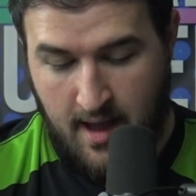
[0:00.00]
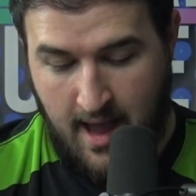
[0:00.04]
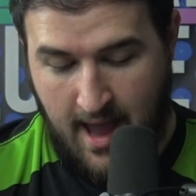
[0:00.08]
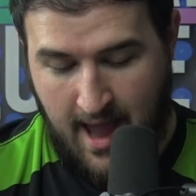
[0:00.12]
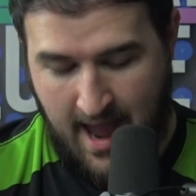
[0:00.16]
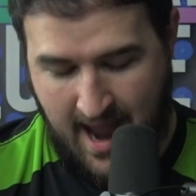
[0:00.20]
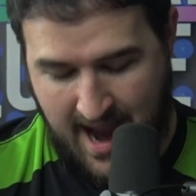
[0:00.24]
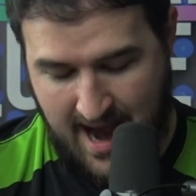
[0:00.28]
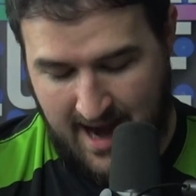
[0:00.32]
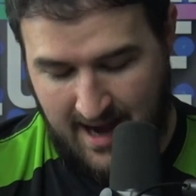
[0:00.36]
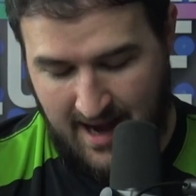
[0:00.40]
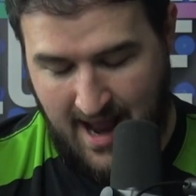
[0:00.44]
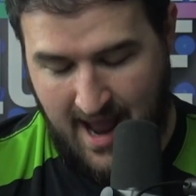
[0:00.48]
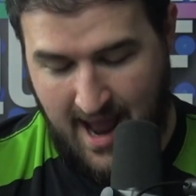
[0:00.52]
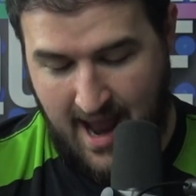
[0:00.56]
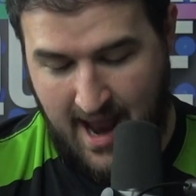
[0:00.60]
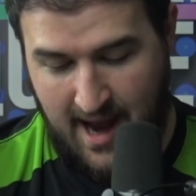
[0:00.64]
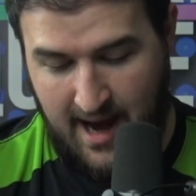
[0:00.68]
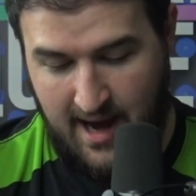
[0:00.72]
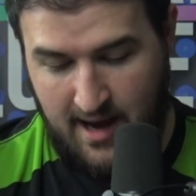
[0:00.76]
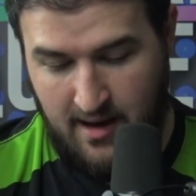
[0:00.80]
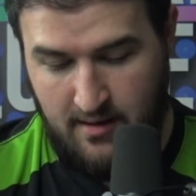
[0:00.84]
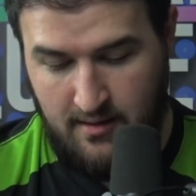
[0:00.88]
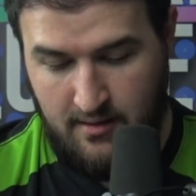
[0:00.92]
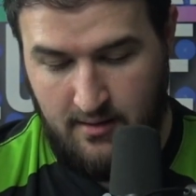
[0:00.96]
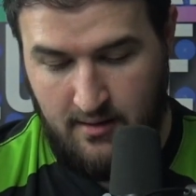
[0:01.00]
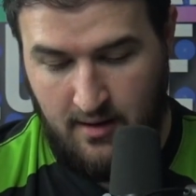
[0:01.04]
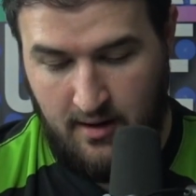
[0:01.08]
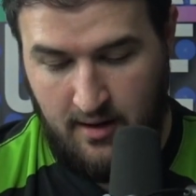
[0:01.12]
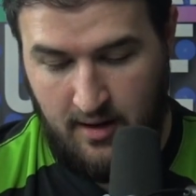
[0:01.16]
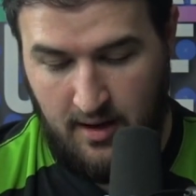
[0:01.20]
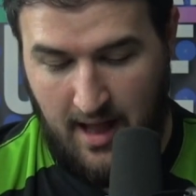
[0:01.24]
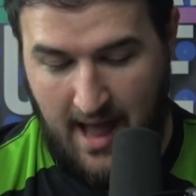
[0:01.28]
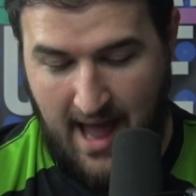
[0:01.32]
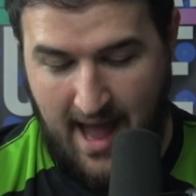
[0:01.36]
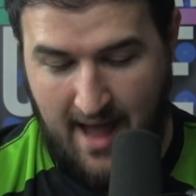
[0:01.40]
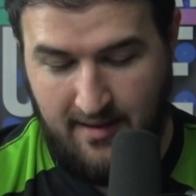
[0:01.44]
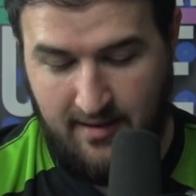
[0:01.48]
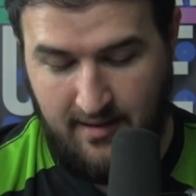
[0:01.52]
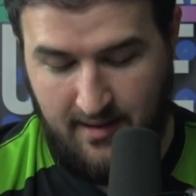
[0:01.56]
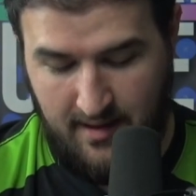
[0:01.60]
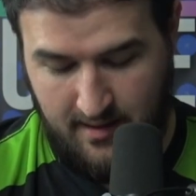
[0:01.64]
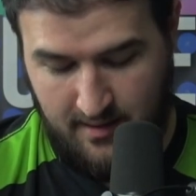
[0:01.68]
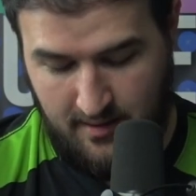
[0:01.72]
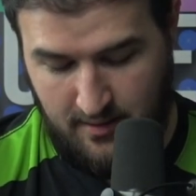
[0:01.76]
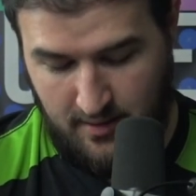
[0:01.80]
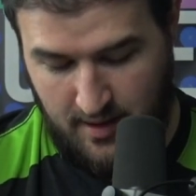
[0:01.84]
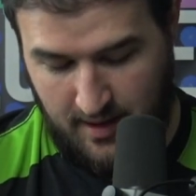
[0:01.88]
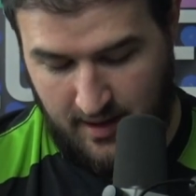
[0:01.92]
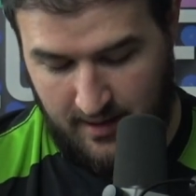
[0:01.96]
Hane.
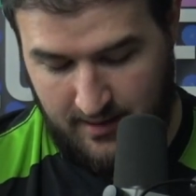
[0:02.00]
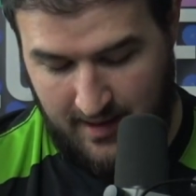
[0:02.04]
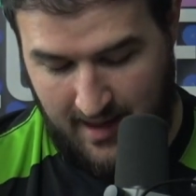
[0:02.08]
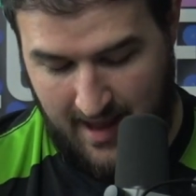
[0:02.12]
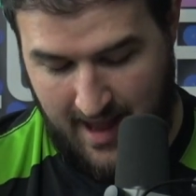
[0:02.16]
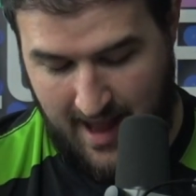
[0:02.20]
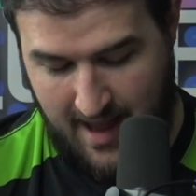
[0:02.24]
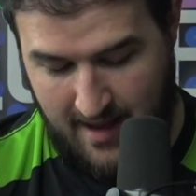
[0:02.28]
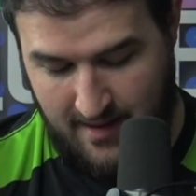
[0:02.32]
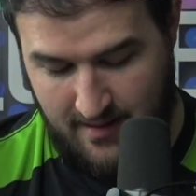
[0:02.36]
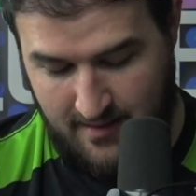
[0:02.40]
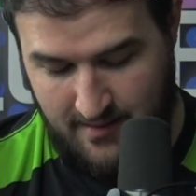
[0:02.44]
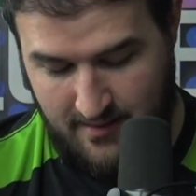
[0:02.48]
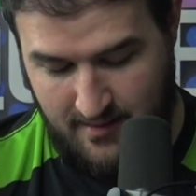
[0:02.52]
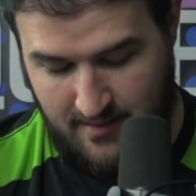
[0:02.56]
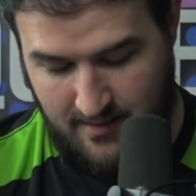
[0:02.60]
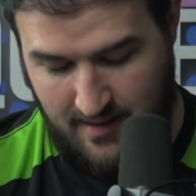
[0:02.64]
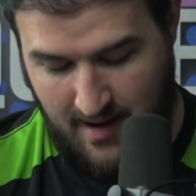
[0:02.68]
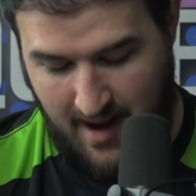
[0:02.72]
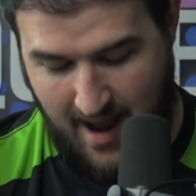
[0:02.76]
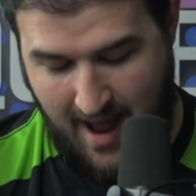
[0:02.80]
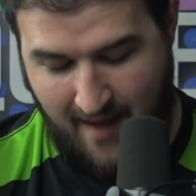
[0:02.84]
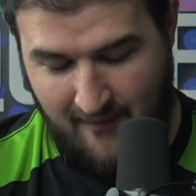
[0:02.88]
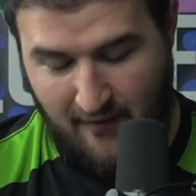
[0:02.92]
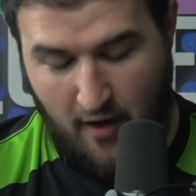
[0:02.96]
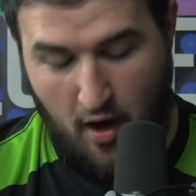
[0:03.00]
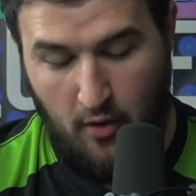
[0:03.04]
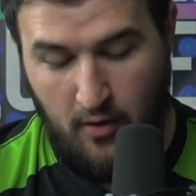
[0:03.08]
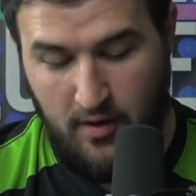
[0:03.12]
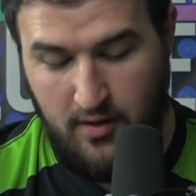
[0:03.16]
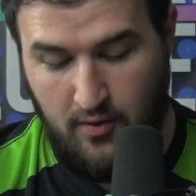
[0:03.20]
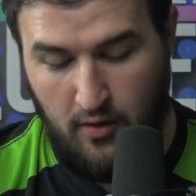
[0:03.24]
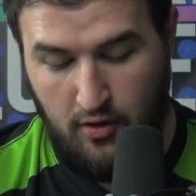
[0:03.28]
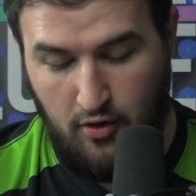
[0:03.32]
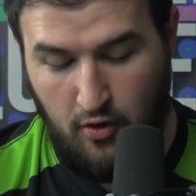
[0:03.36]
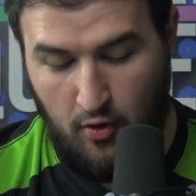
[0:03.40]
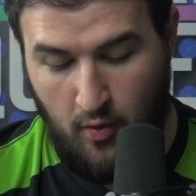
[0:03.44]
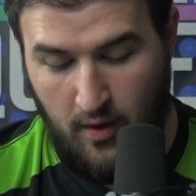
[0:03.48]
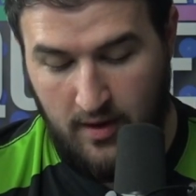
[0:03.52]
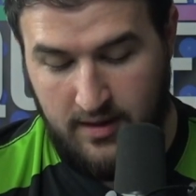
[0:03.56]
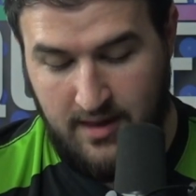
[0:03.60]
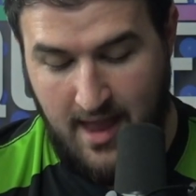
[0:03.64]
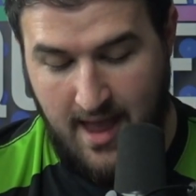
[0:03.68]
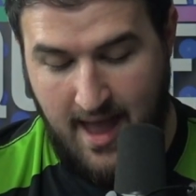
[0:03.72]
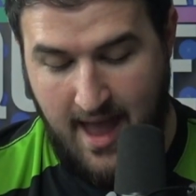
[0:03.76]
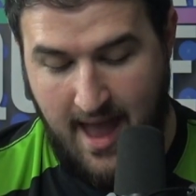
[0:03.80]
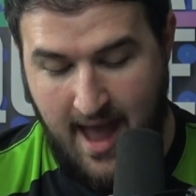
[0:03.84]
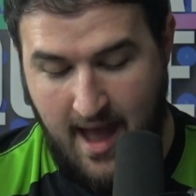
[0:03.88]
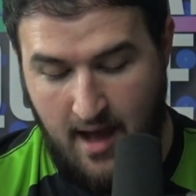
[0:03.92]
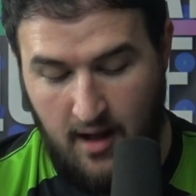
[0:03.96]
Classic. Look at that. I've always wondered, what
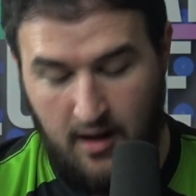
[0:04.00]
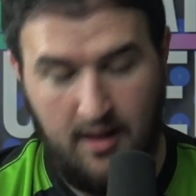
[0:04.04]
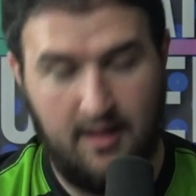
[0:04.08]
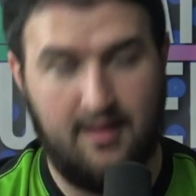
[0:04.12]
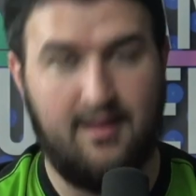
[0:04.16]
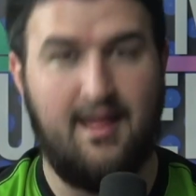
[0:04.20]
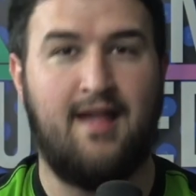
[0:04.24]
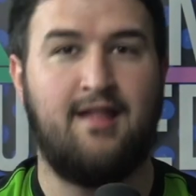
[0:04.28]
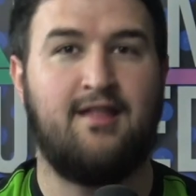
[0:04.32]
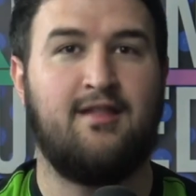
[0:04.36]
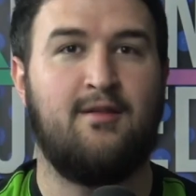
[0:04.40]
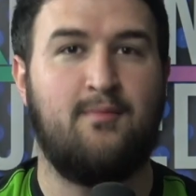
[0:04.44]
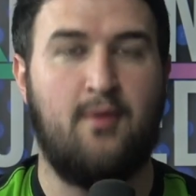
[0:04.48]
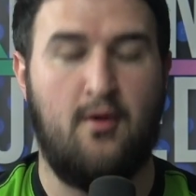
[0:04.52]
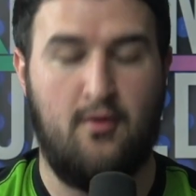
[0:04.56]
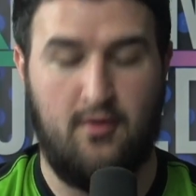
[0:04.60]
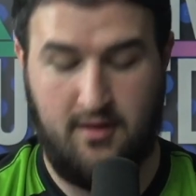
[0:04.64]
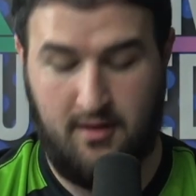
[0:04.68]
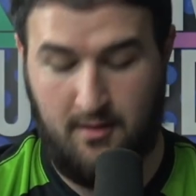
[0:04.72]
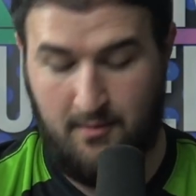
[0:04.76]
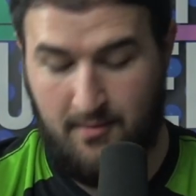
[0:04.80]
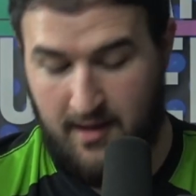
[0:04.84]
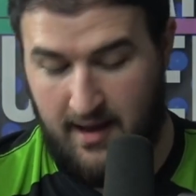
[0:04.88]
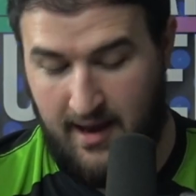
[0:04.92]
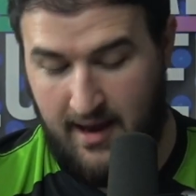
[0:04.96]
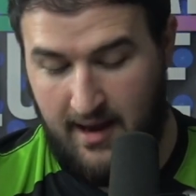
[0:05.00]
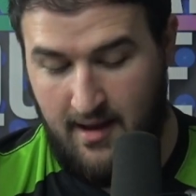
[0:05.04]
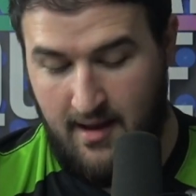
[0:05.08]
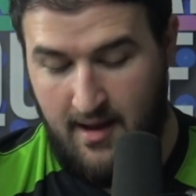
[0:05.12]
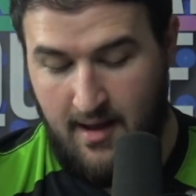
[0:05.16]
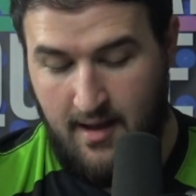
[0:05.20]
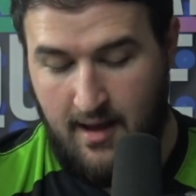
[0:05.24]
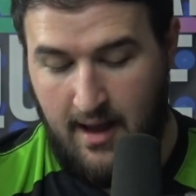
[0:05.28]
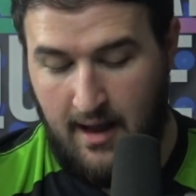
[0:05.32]
the hell is that supposed to be?